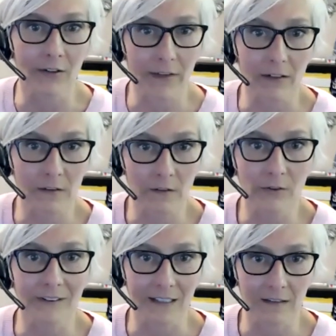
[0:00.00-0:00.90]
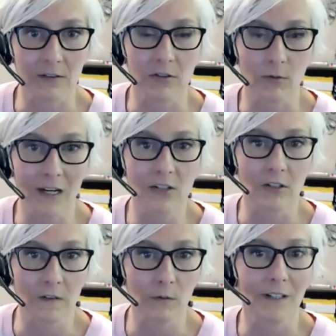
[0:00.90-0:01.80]
there are certainly
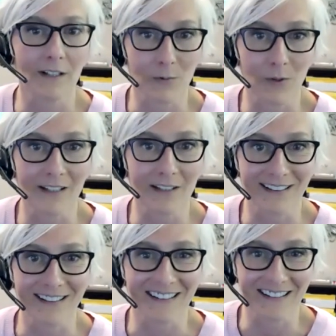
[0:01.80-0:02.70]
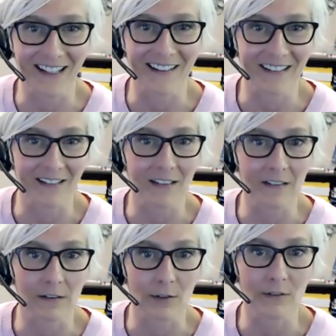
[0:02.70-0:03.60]
situations where you want to discuss and
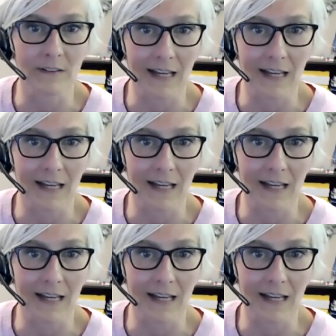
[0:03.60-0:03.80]
disclose